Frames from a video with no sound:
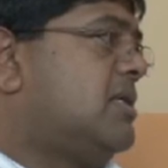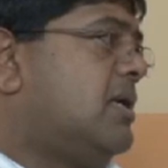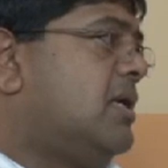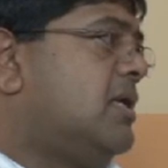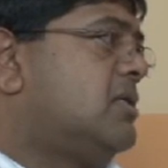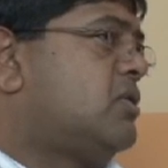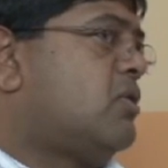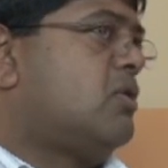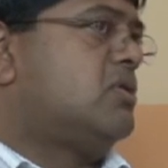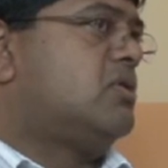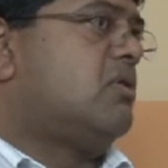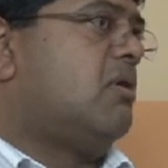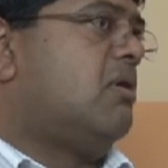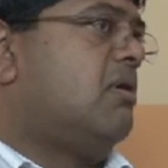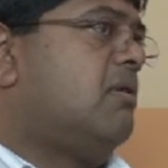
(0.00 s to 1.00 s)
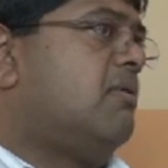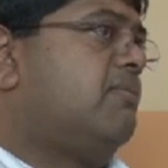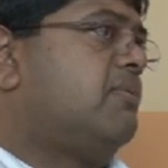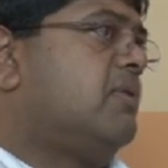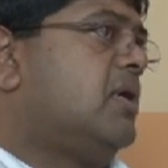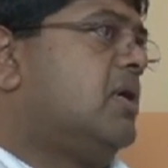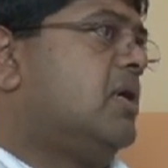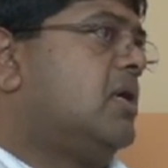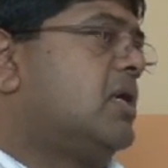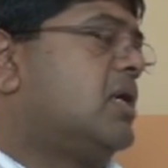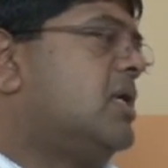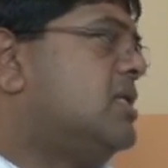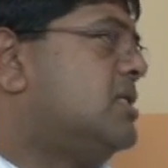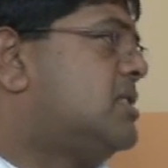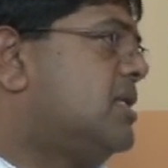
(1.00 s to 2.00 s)
is a source of
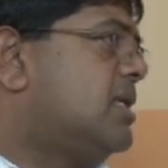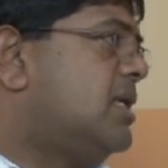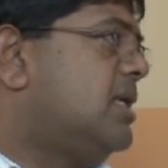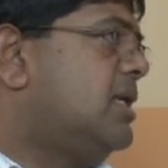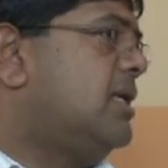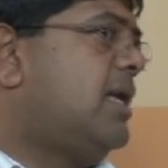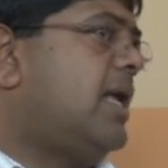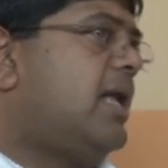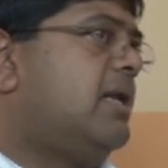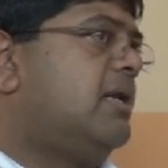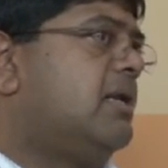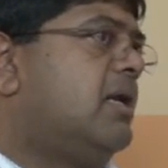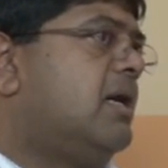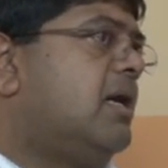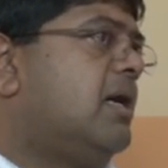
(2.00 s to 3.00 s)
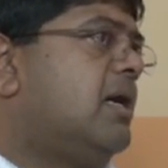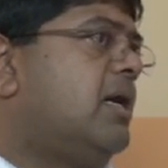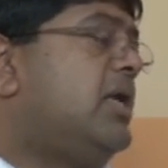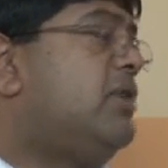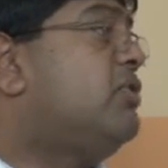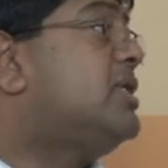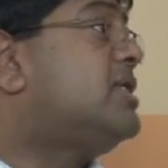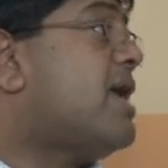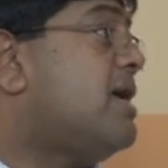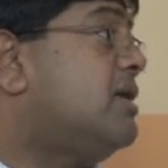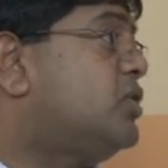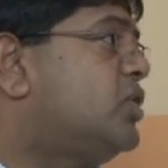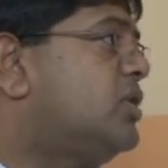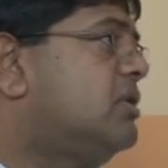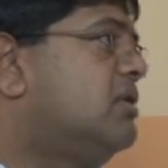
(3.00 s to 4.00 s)
concern and
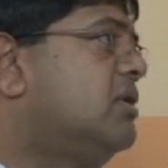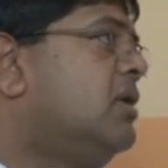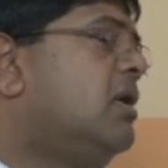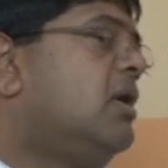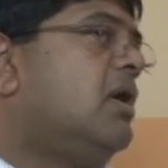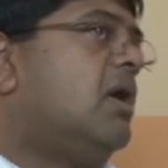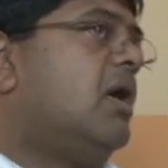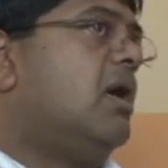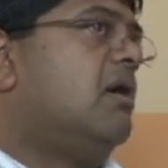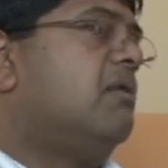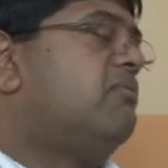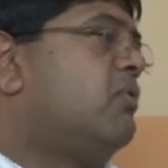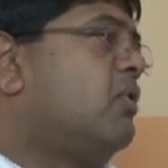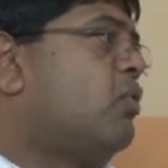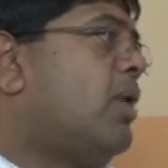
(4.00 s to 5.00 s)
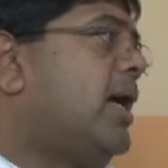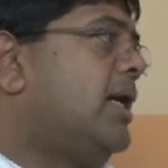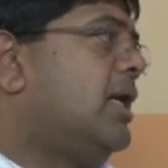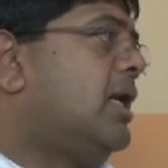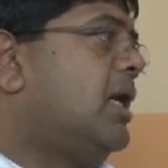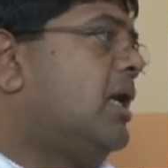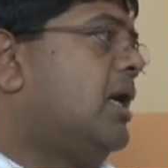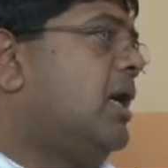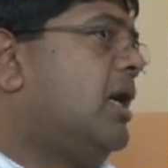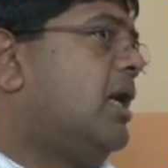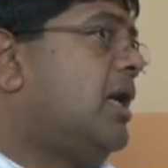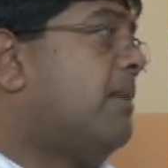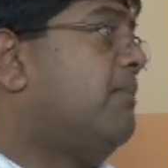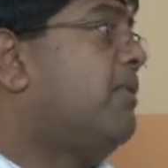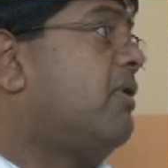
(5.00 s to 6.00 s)
irritation for quite
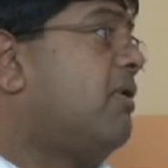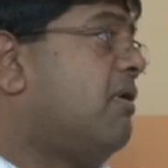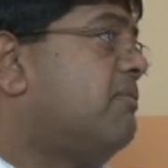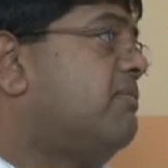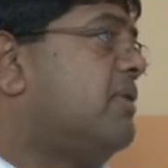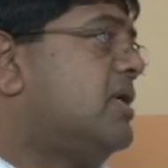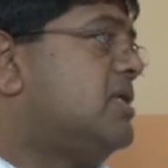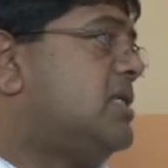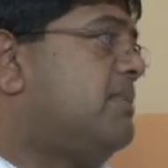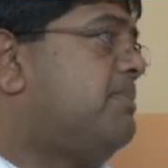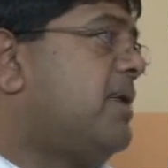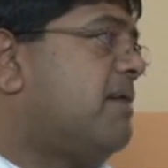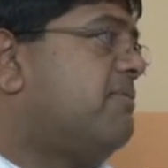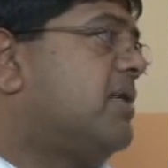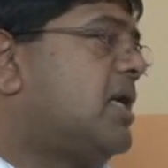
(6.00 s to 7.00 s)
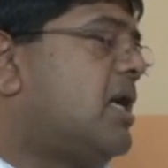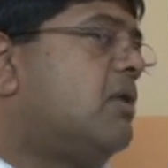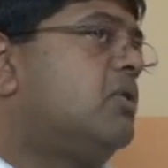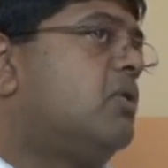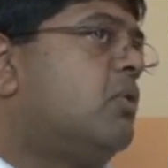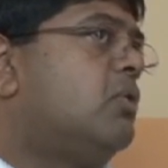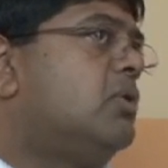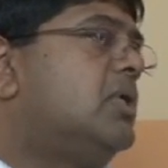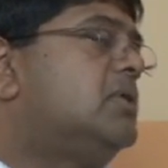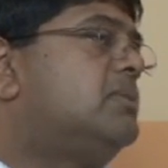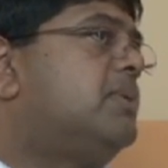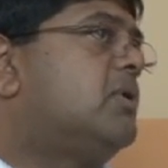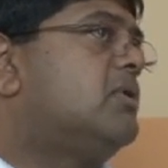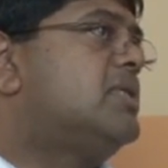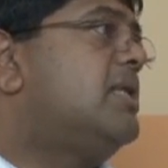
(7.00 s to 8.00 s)
a number of CPF account holders,
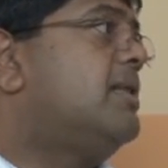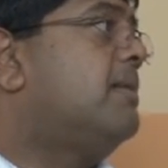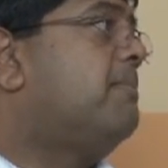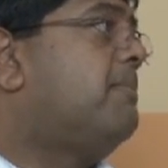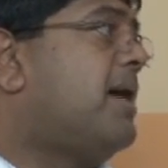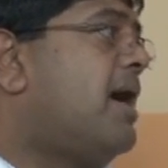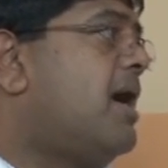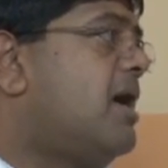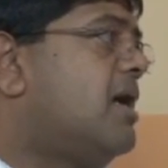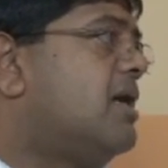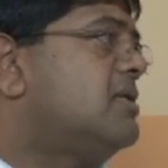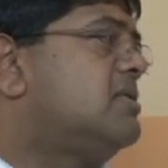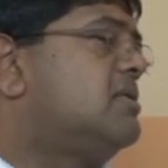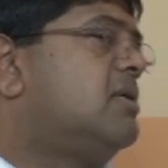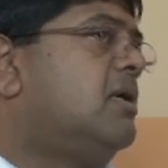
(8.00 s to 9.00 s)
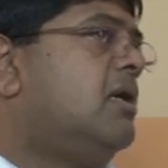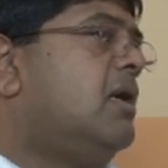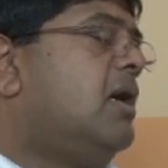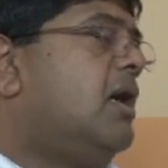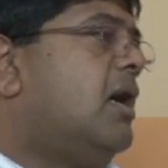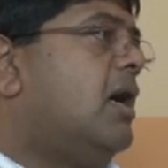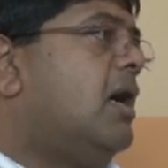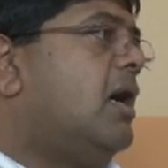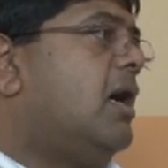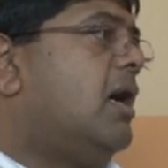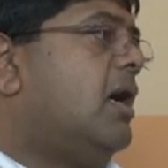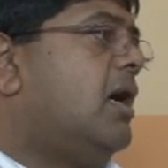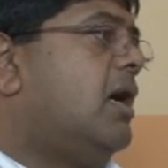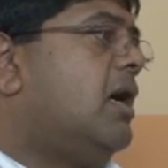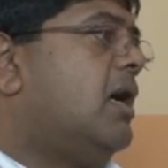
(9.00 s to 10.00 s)
because in the past,
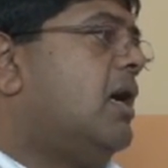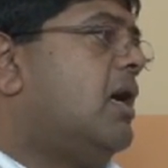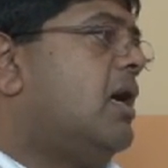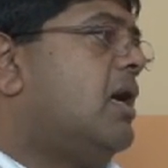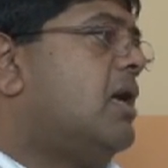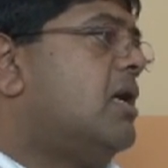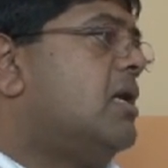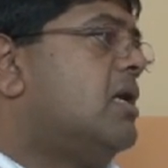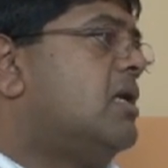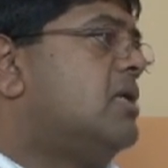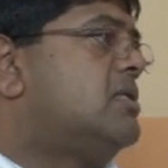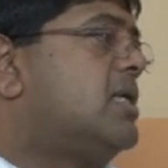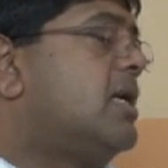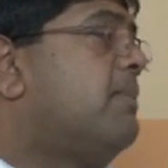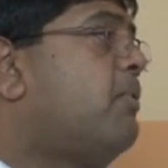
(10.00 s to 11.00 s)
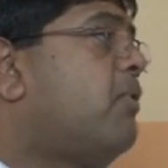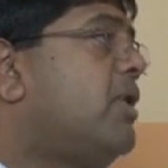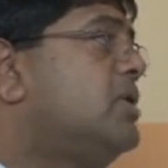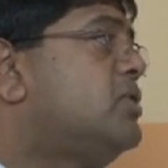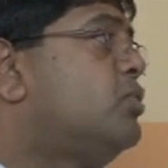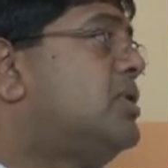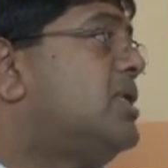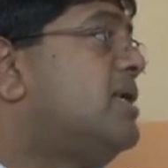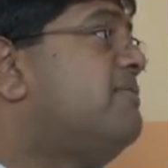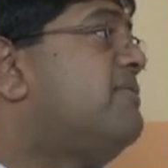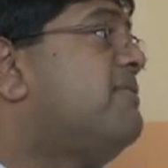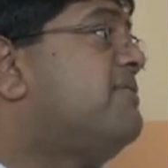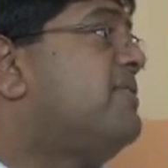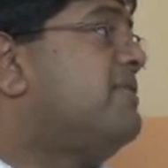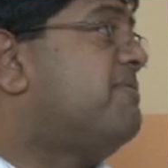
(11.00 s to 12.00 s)
Singaporeans who turn
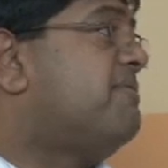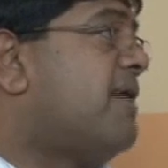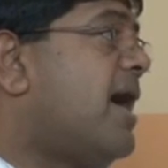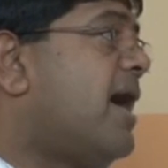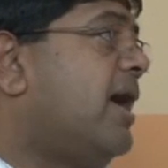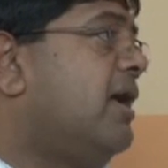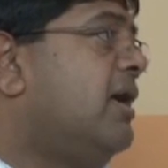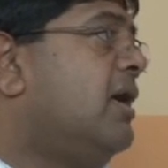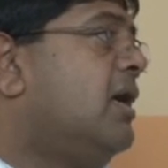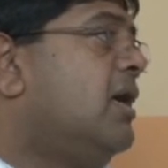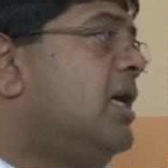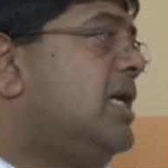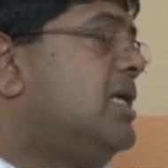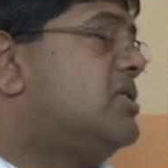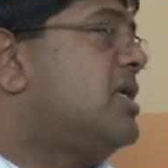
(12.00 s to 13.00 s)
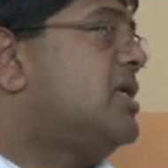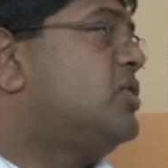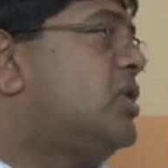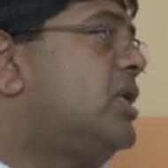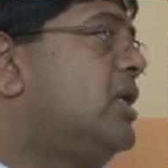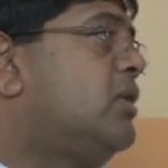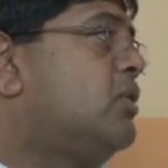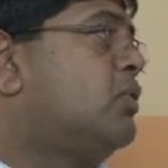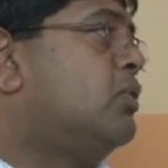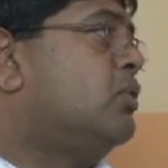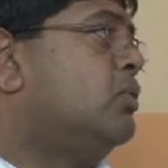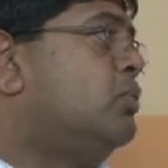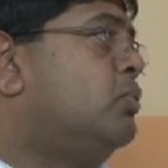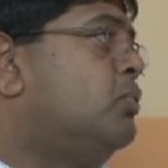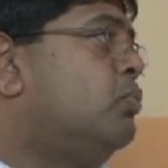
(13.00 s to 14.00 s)
55 essentially
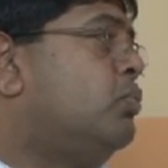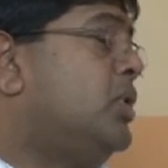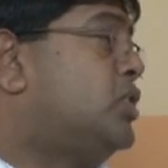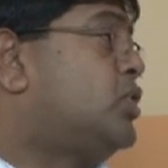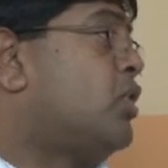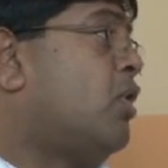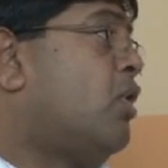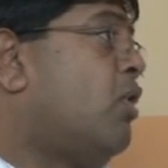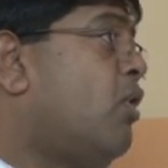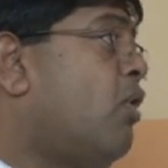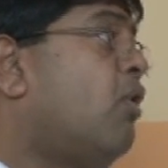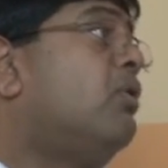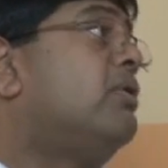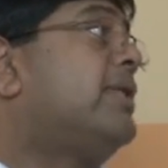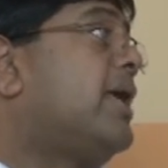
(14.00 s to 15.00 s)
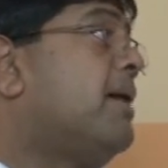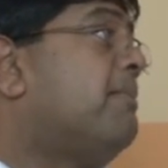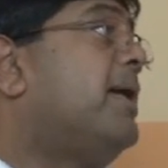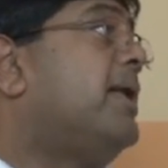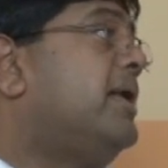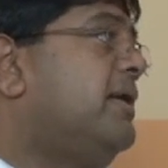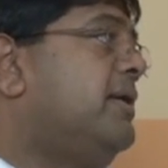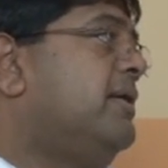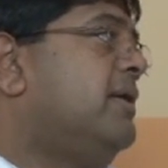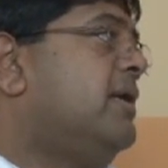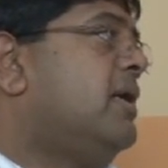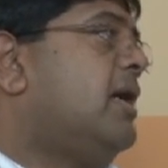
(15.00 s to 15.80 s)
could withdraw all their money.